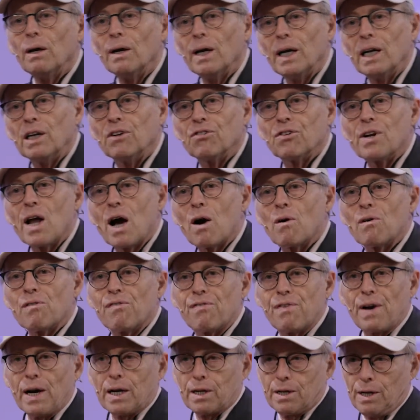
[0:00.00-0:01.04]
It is now
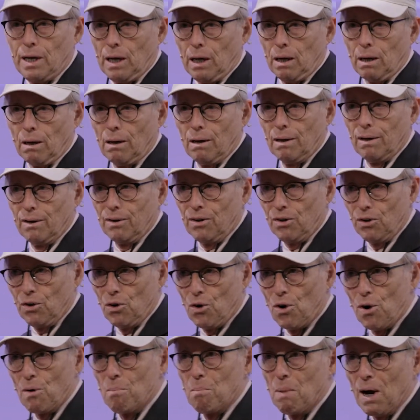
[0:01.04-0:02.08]
affecting
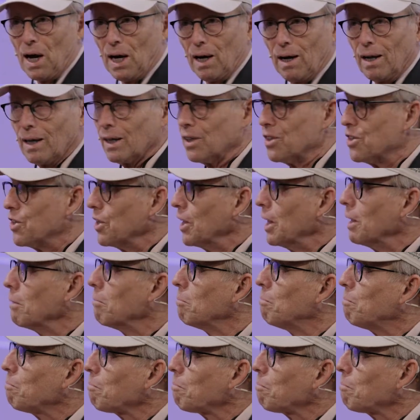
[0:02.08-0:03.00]
your biology.